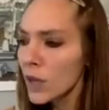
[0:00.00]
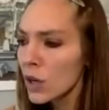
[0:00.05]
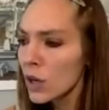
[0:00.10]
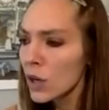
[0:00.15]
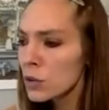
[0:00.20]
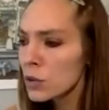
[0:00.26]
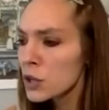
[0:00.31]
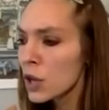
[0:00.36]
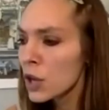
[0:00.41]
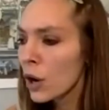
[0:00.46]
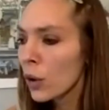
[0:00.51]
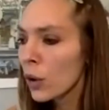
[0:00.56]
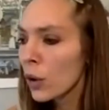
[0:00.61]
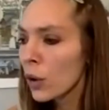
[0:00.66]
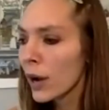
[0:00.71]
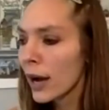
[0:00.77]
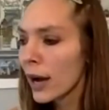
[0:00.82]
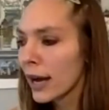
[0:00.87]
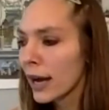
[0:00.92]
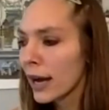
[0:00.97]
So
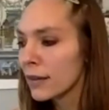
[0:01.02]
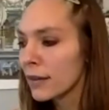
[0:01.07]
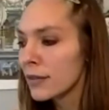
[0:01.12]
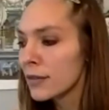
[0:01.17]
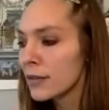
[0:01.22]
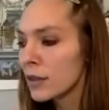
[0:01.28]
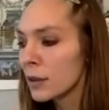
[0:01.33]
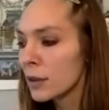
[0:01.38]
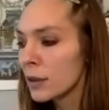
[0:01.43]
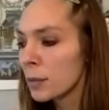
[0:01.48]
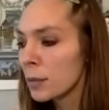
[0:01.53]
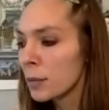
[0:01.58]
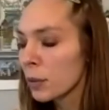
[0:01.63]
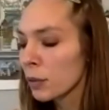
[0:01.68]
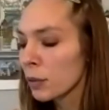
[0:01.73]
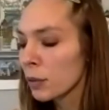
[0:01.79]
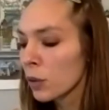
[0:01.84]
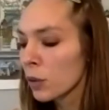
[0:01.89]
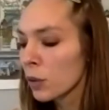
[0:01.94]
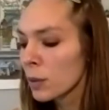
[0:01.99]
the
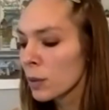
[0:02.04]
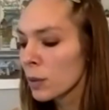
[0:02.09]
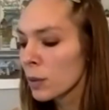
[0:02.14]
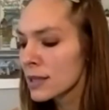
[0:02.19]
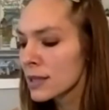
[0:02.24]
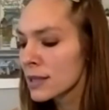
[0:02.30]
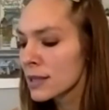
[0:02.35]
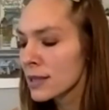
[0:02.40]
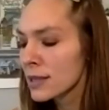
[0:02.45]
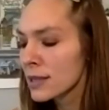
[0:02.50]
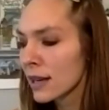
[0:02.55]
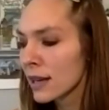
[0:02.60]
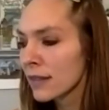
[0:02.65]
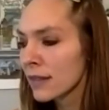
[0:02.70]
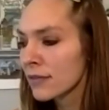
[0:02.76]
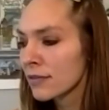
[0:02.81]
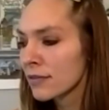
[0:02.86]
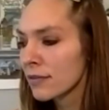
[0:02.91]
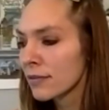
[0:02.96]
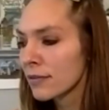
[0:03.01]
performances
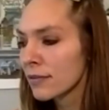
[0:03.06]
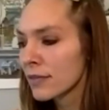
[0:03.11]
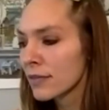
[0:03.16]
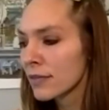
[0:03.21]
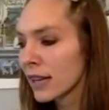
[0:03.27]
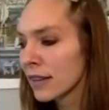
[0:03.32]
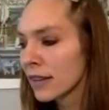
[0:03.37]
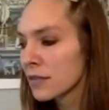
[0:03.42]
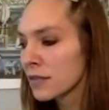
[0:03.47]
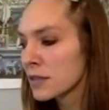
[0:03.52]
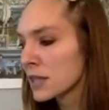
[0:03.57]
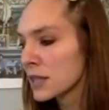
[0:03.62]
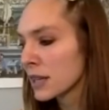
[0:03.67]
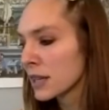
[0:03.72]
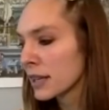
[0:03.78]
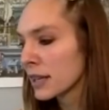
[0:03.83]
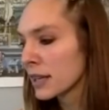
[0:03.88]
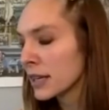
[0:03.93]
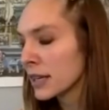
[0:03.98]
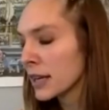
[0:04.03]
that I've done,